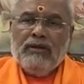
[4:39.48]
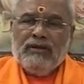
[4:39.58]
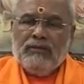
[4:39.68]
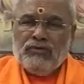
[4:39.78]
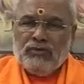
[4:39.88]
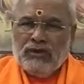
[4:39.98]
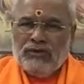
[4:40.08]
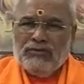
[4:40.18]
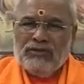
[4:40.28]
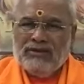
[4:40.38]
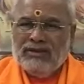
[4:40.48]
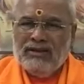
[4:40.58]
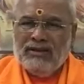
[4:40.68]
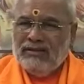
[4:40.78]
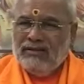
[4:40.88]
Some Sukham is
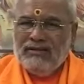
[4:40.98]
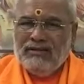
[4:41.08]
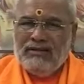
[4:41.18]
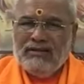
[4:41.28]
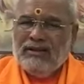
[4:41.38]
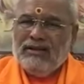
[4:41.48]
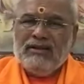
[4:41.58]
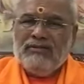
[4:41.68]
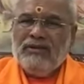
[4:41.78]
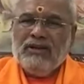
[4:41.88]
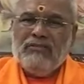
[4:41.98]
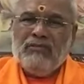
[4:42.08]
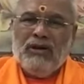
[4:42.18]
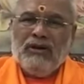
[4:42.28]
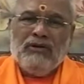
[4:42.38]
there,
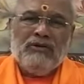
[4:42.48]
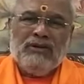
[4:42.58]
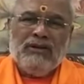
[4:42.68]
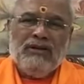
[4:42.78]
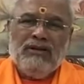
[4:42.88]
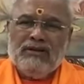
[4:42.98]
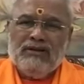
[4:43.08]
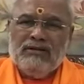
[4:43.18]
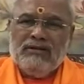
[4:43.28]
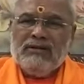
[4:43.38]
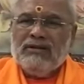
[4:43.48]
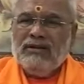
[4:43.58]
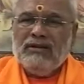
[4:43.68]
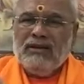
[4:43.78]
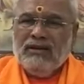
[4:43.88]
satisfying biological urges
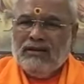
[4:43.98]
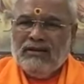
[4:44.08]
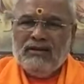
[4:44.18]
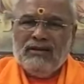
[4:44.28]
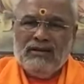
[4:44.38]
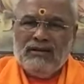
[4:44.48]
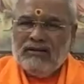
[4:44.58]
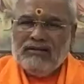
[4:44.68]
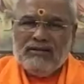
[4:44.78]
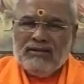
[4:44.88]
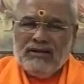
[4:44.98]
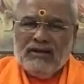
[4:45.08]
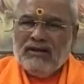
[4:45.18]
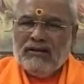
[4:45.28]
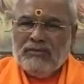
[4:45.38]
and eating and resting
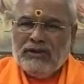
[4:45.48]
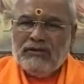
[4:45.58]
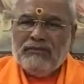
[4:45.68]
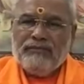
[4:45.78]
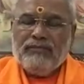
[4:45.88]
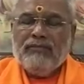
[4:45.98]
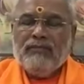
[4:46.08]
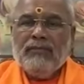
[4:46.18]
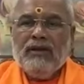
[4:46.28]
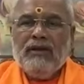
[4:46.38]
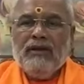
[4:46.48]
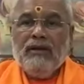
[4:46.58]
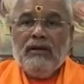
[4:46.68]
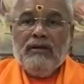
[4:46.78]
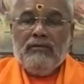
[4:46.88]
little bit.
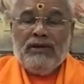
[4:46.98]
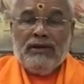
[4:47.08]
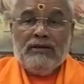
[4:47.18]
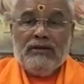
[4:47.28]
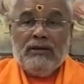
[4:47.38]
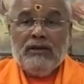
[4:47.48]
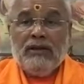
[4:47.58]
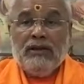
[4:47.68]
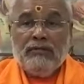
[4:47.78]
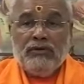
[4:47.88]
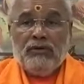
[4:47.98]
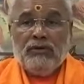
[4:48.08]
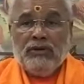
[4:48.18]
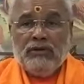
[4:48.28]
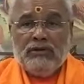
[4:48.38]
Whereas in
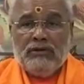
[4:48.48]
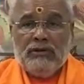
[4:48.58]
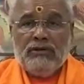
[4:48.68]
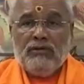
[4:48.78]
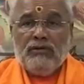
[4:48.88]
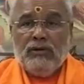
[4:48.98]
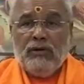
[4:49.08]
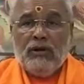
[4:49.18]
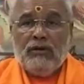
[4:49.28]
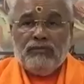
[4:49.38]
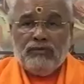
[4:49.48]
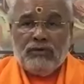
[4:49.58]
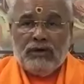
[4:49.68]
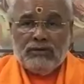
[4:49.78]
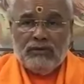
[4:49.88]
Devyonis, there is a lot of
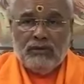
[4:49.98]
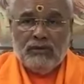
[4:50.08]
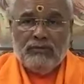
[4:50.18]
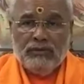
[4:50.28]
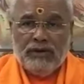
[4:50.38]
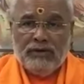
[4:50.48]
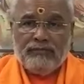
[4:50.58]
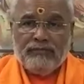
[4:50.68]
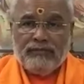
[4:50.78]
Sukhas all the way.